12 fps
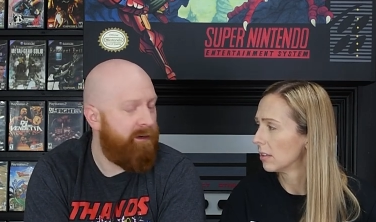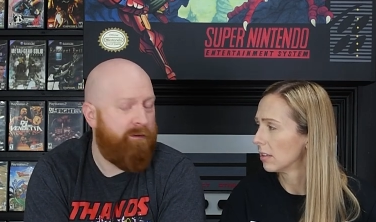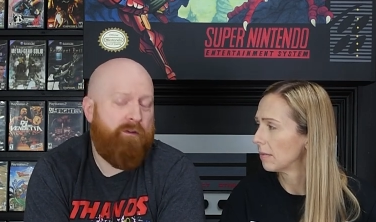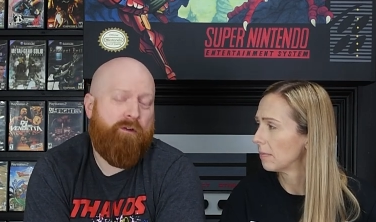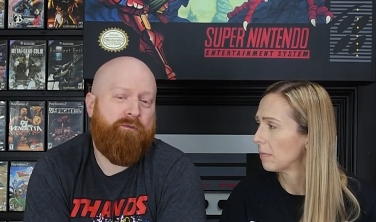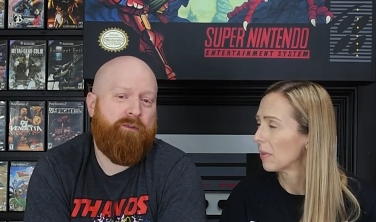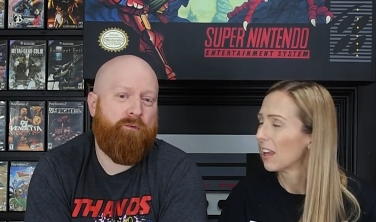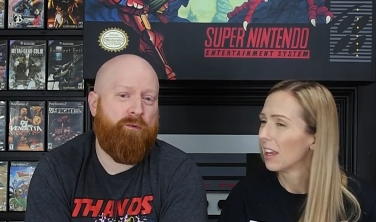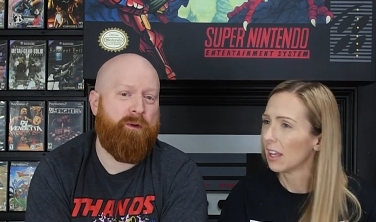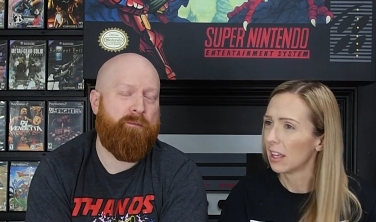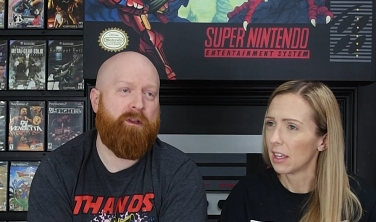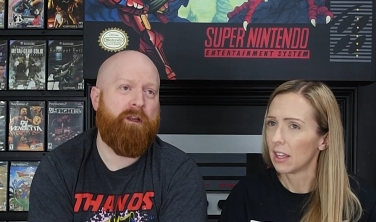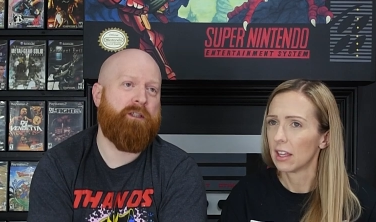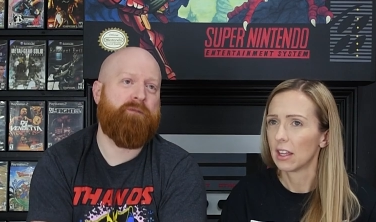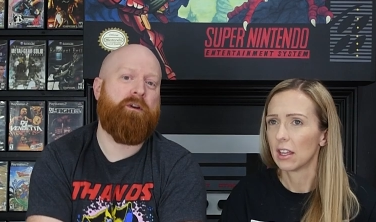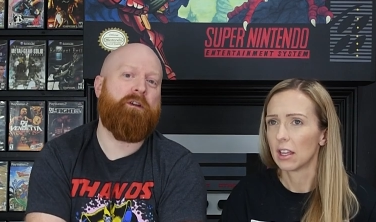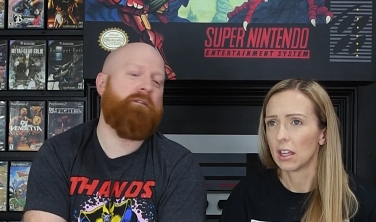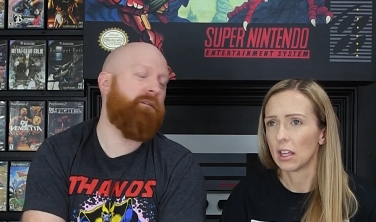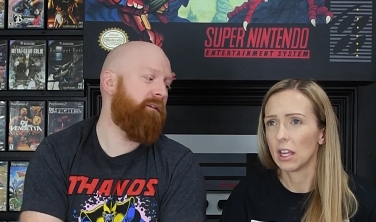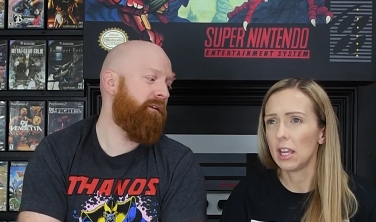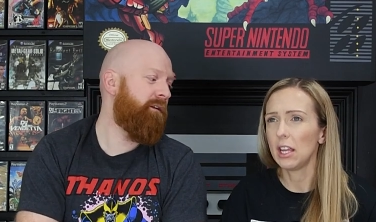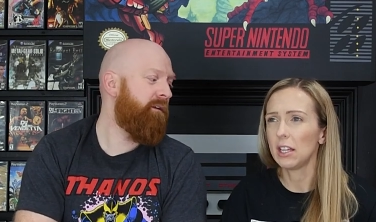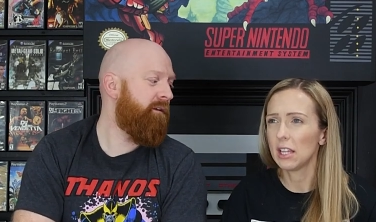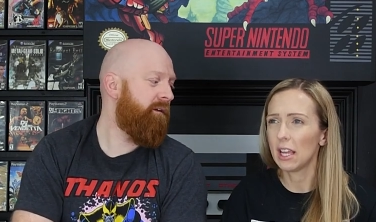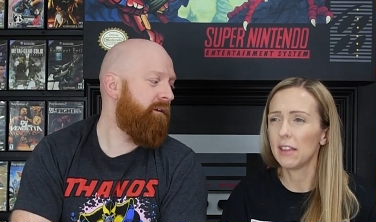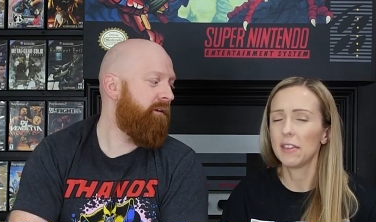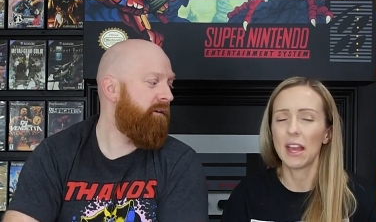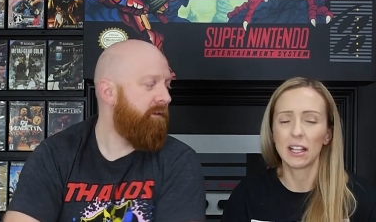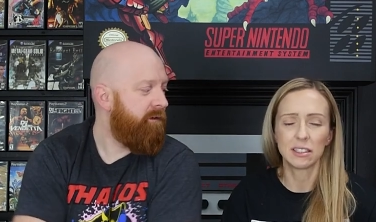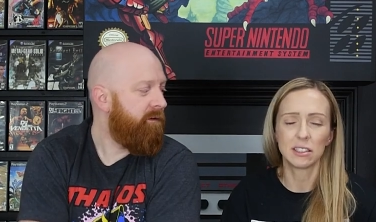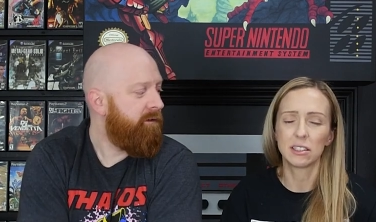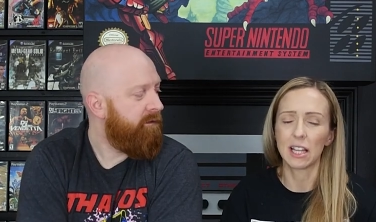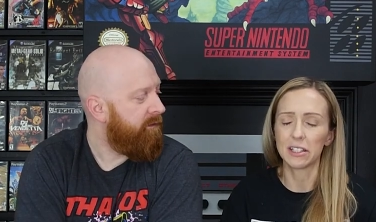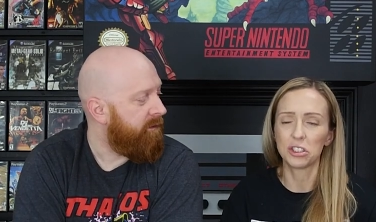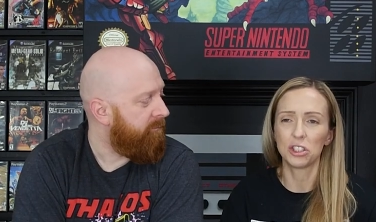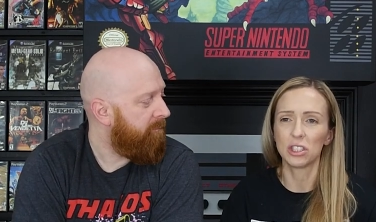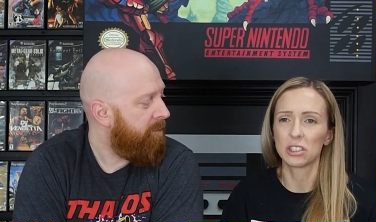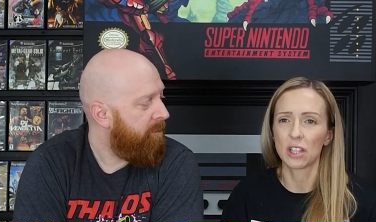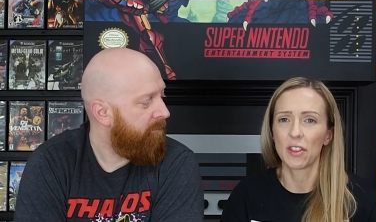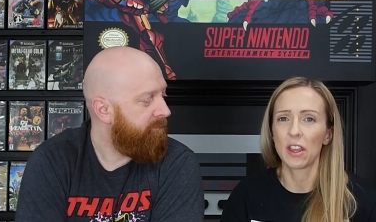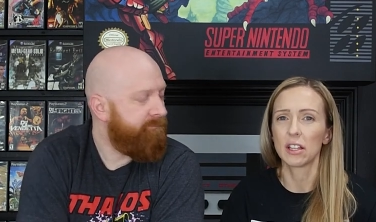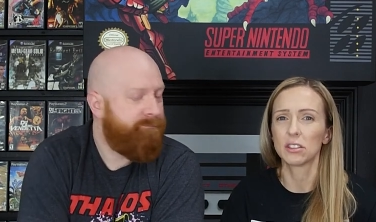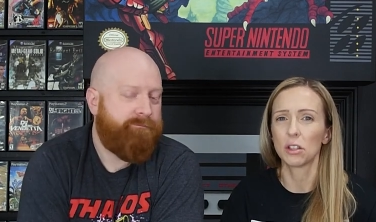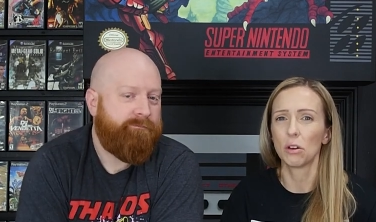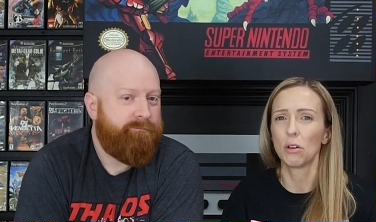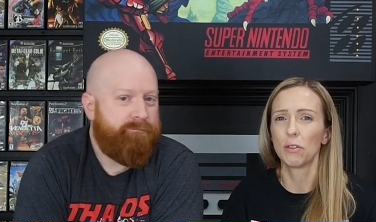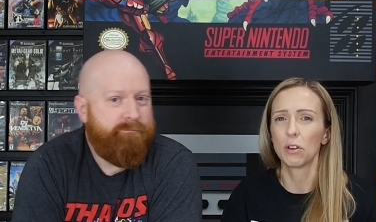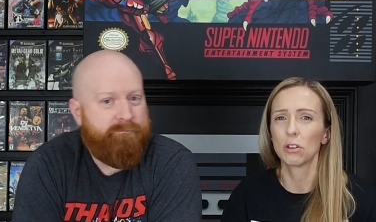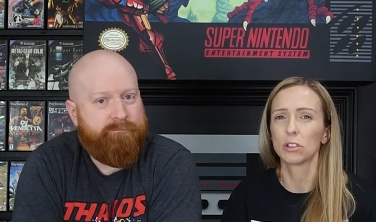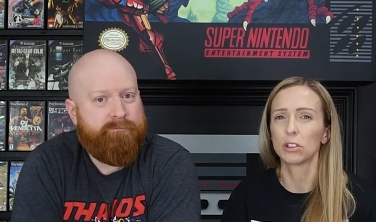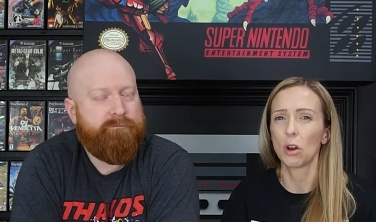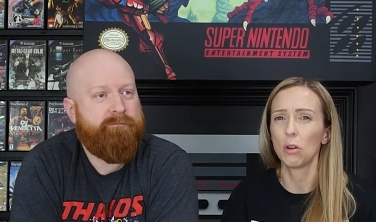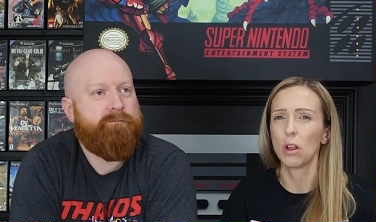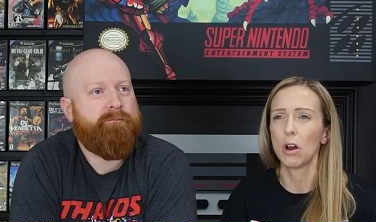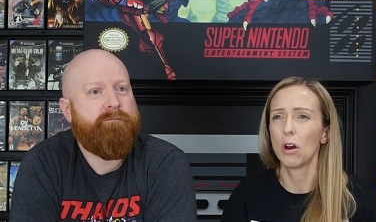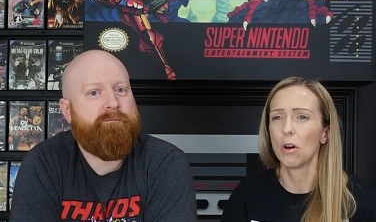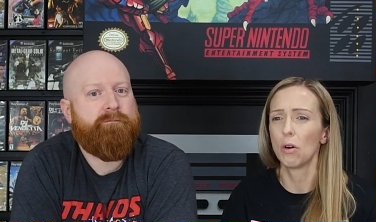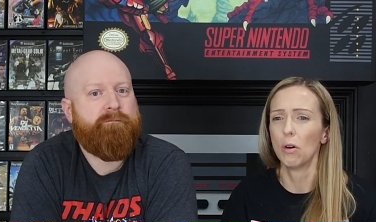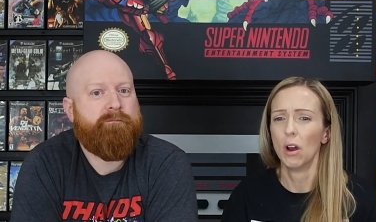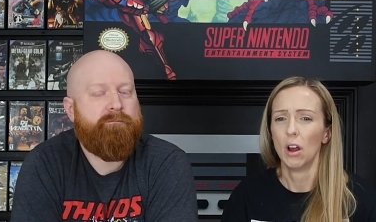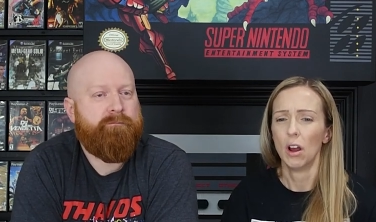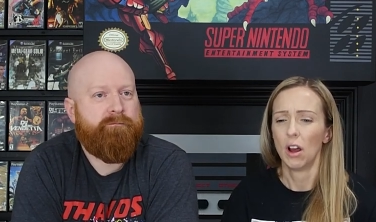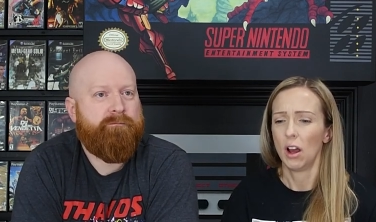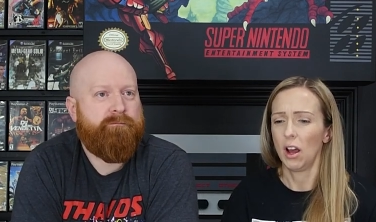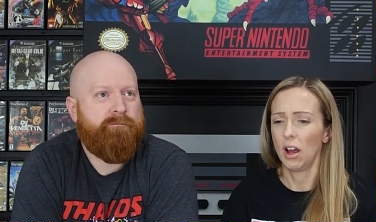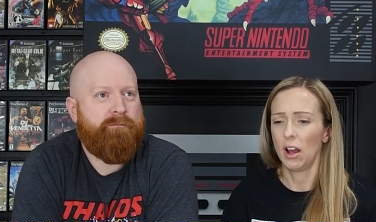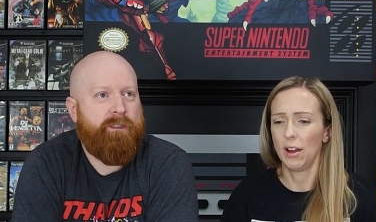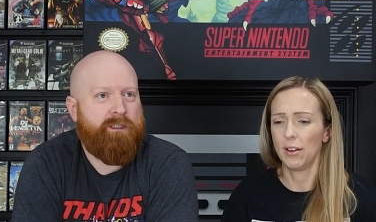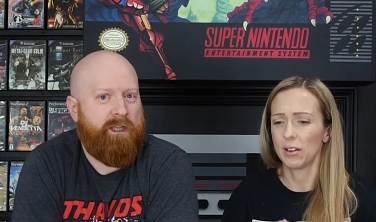Speaker 1: don't know if it would have been as fun.
Speaker 2: It That's that's yeah. just the thing. So if you're a solo uh,